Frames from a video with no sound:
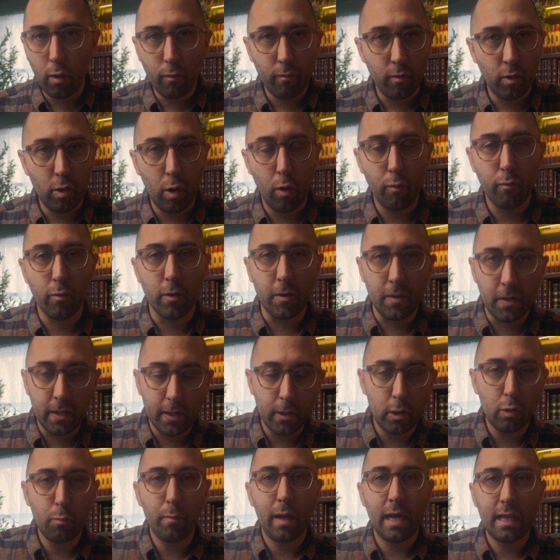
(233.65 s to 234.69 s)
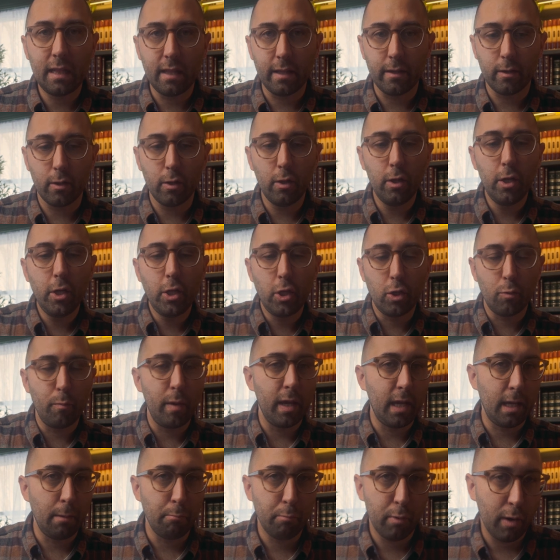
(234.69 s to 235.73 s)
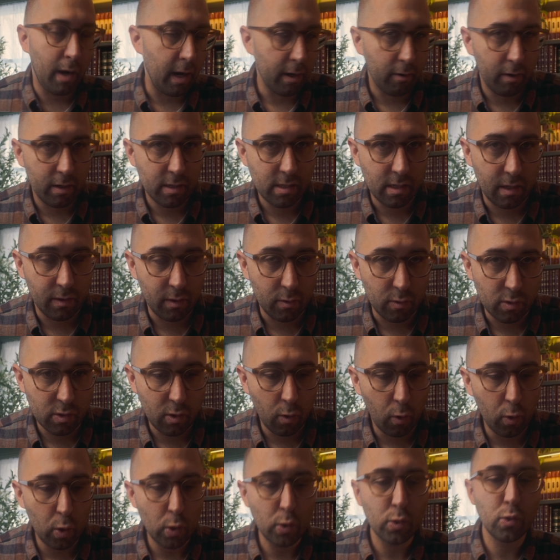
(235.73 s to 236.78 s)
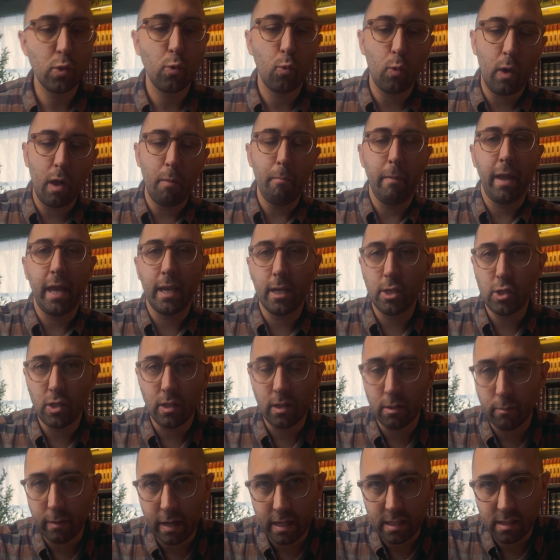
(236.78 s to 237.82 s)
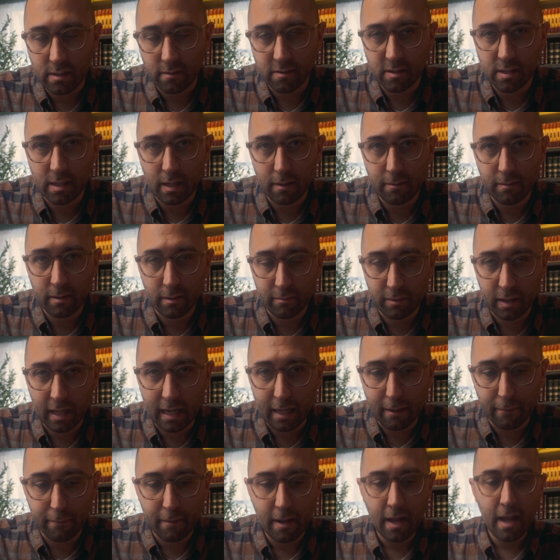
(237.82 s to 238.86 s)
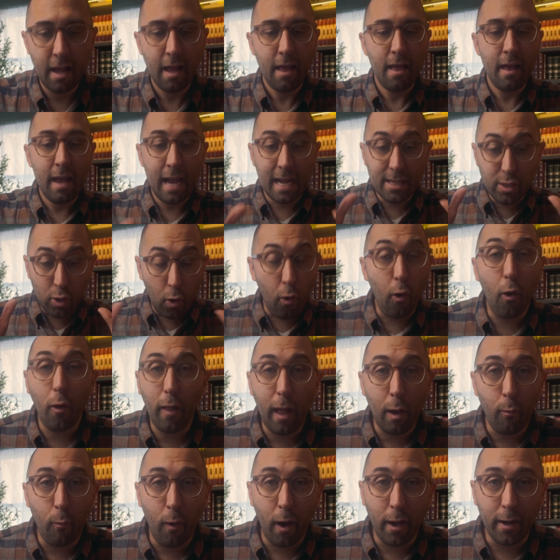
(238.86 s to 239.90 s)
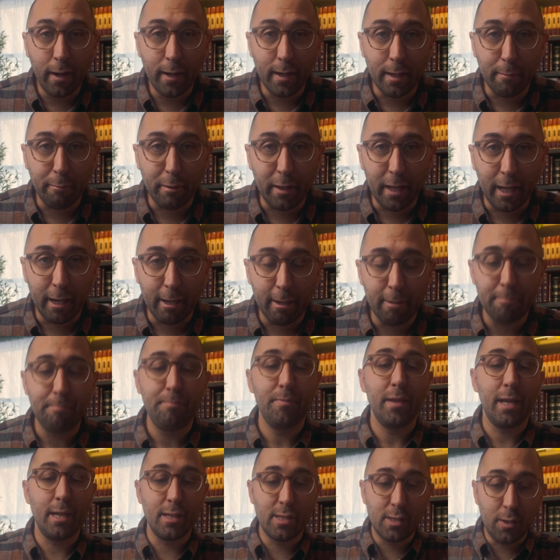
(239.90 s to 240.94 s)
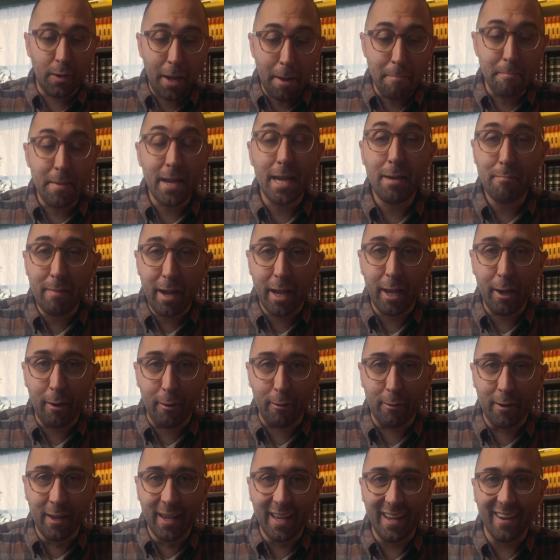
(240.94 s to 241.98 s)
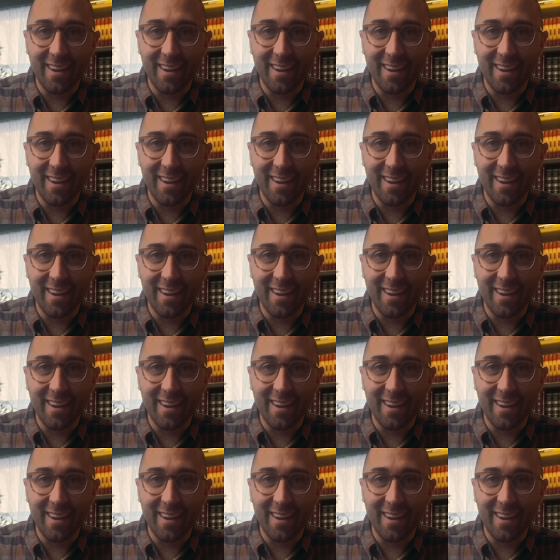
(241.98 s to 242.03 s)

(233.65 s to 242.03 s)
over and over, and little by little, you're making progress on those goals while managing the rest of stuff of life. That's all I wanted in a planner, and so I made my own.